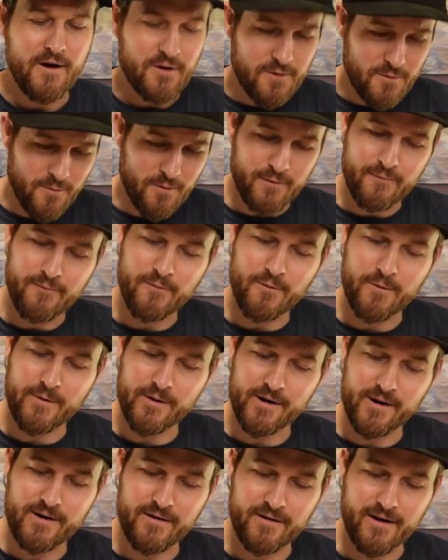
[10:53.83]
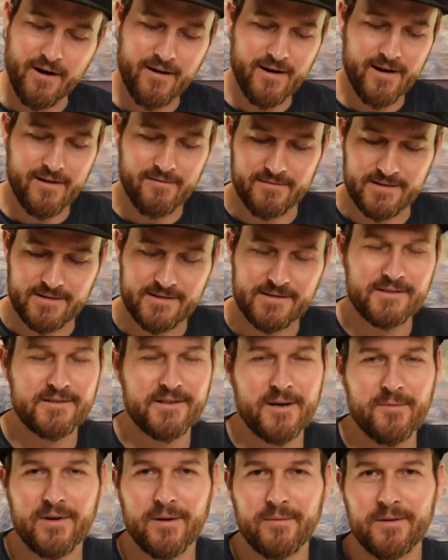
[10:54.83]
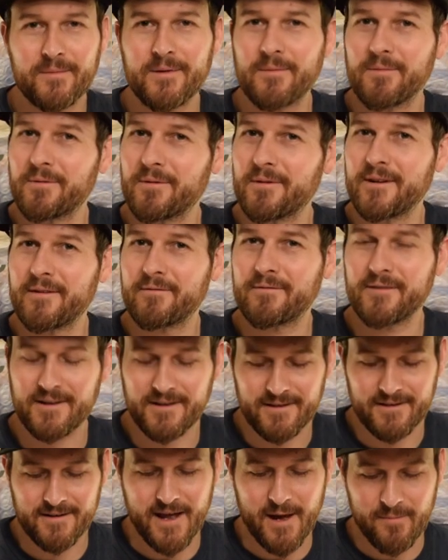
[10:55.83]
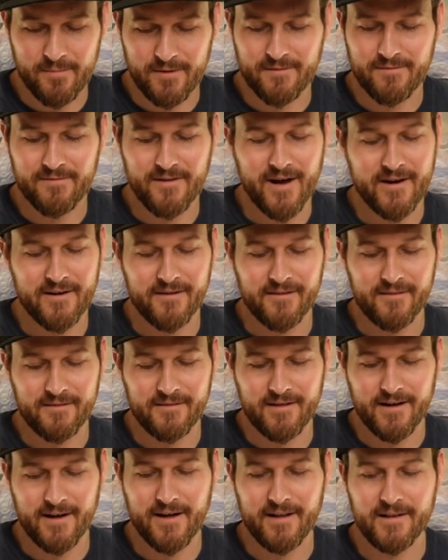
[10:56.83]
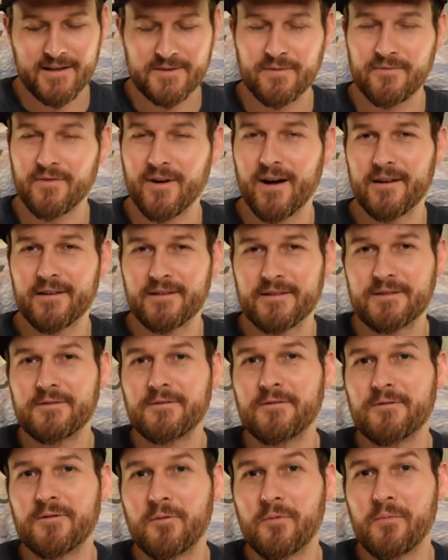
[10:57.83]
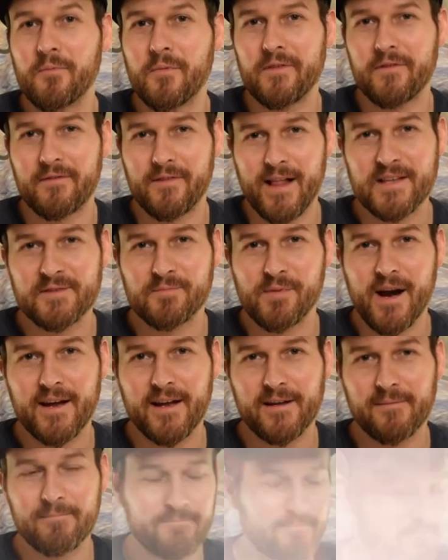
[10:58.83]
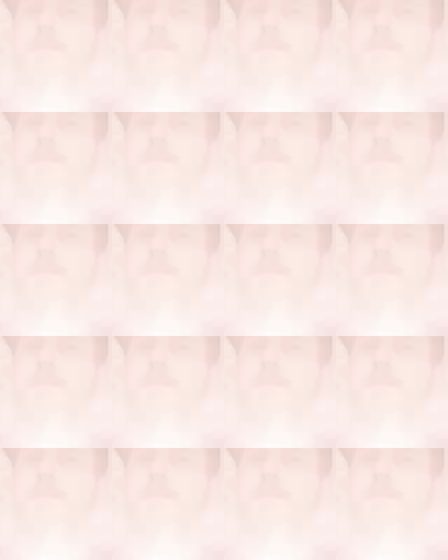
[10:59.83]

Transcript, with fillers: Going forward, alright, this is shaping up to be pretty freaking epic final. Uh, let's move on to the last bracket.